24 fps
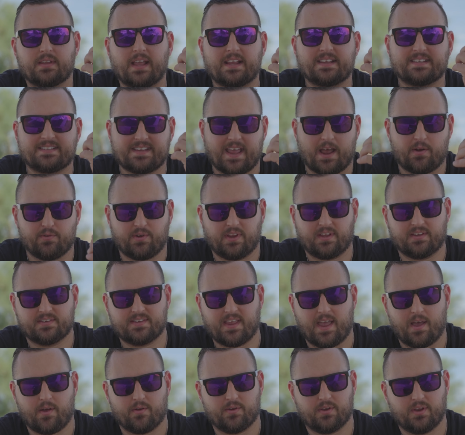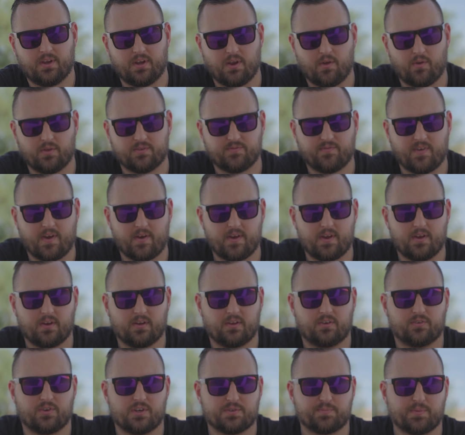sounding sound. You know, it's very
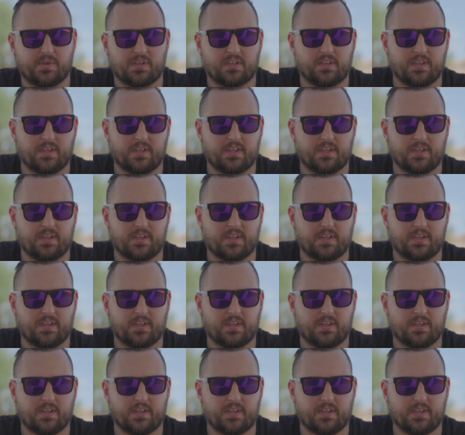crisp and